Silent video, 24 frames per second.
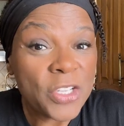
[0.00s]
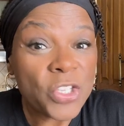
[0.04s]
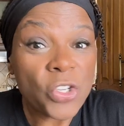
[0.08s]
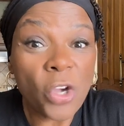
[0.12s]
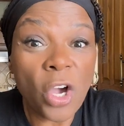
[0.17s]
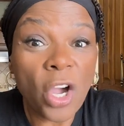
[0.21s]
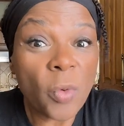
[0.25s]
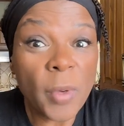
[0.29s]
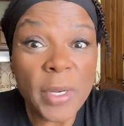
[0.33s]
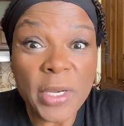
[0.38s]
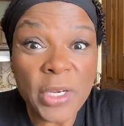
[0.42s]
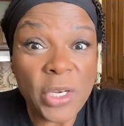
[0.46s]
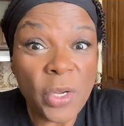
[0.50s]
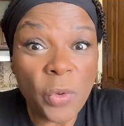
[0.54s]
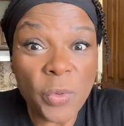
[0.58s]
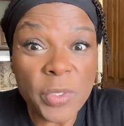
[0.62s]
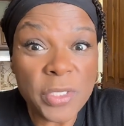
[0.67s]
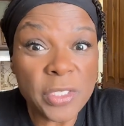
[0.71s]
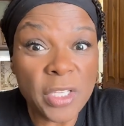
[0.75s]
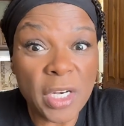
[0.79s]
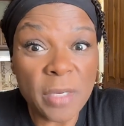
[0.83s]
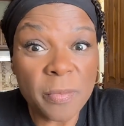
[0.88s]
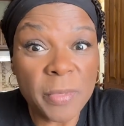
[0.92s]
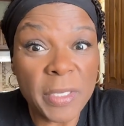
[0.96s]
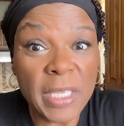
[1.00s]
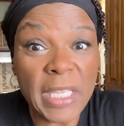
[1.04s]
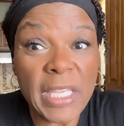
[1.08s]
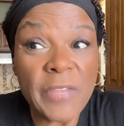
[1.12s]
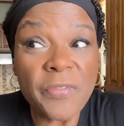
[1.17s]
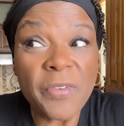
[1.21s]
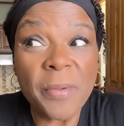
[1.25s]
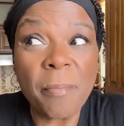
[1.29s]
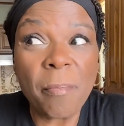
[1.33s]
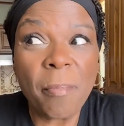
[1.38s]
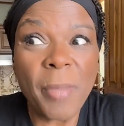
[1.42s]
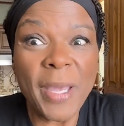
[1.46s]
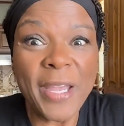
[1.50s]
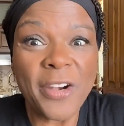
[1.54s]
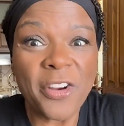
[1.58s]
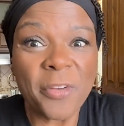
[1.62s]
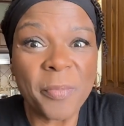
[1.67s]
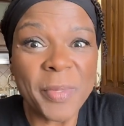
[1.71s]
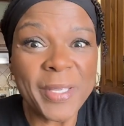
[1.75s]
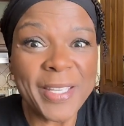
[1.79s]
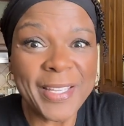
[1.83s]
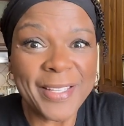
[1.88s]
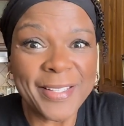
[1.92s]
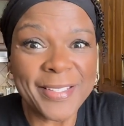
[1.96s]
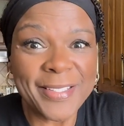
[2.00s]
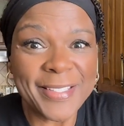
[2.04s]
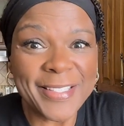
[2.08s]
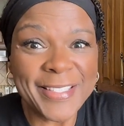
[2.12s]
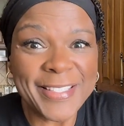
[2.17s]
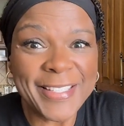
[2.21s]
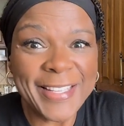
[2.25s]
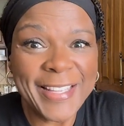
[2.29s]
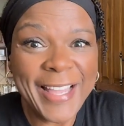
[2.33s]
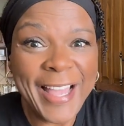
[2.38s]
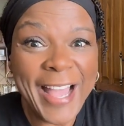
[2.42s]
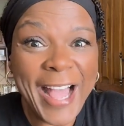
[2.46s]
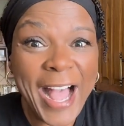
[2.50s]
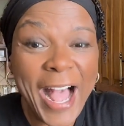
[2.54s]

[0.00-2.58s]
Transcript: so I already know it's gonna be even better because